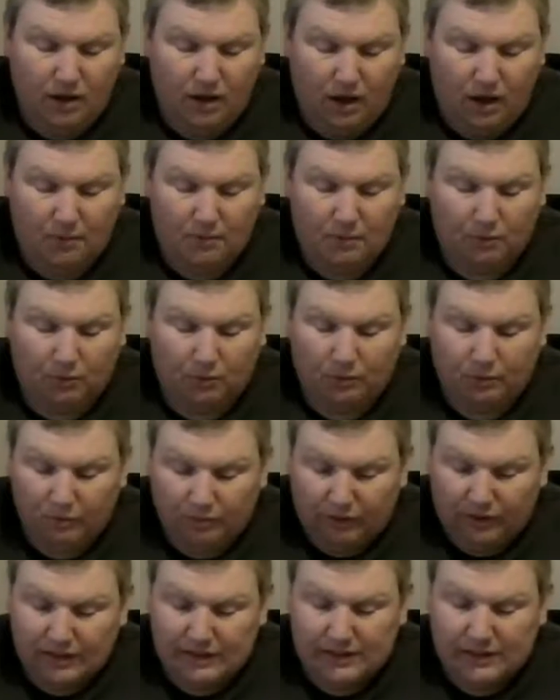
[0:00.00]
But Roman
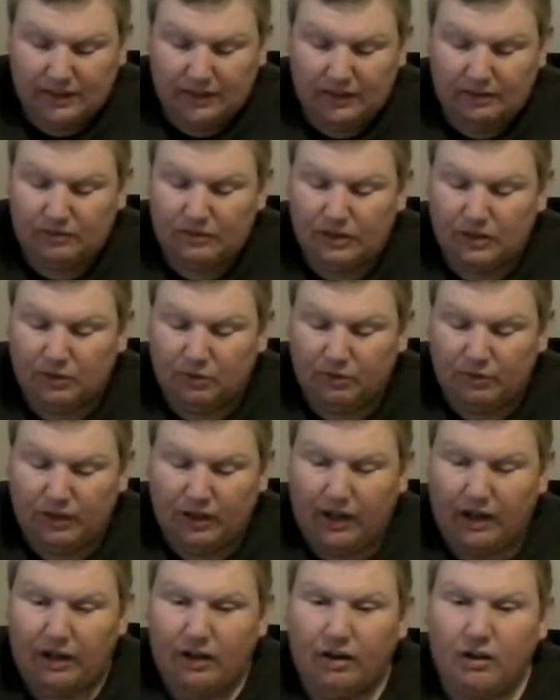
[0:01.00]
Reigns getting the victory
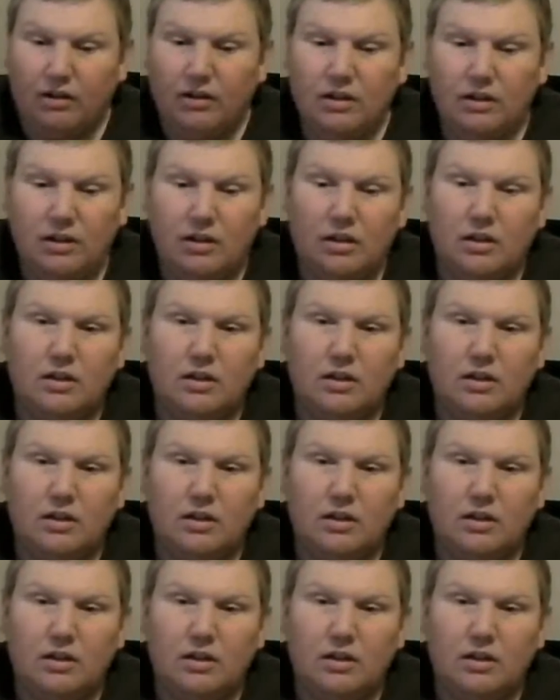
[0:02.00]
there,